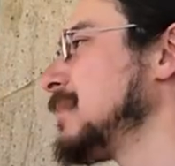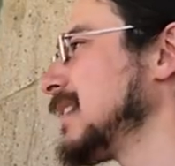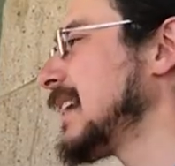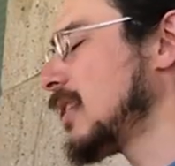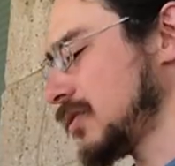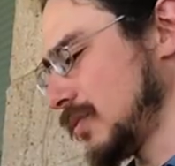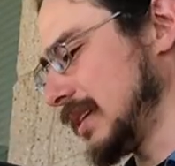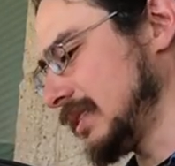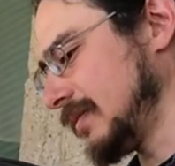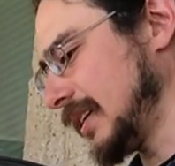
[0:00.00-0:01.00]
but let out the
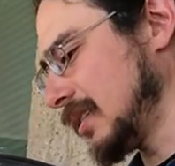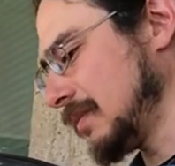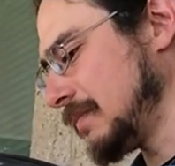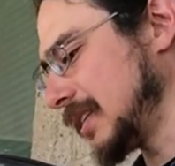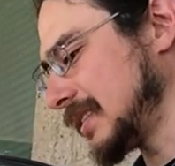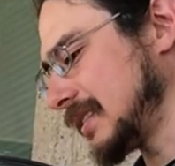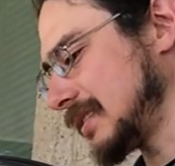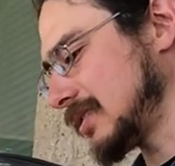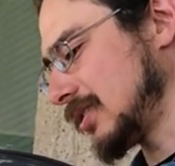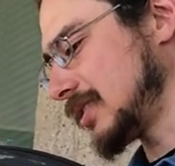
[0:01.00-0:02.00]
rest of the air because as
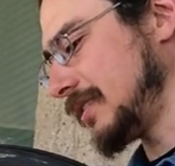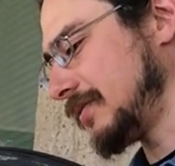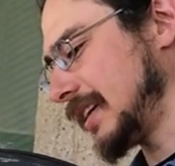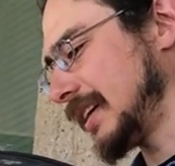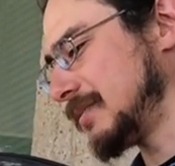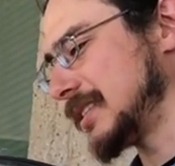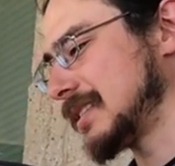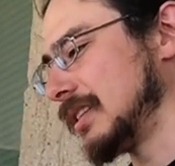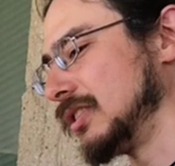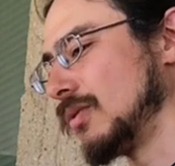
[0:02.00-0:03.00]
it starts deflating when
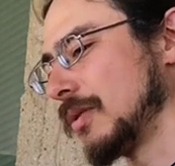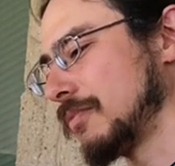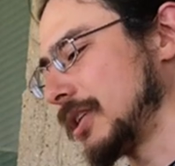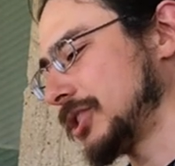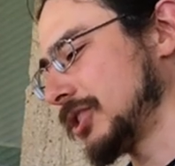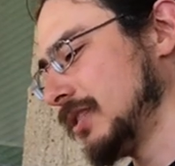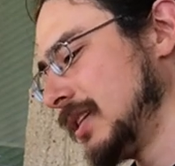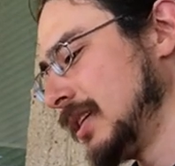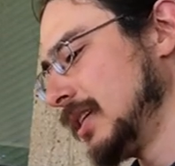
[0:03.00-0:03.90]
it's at a lower pressure.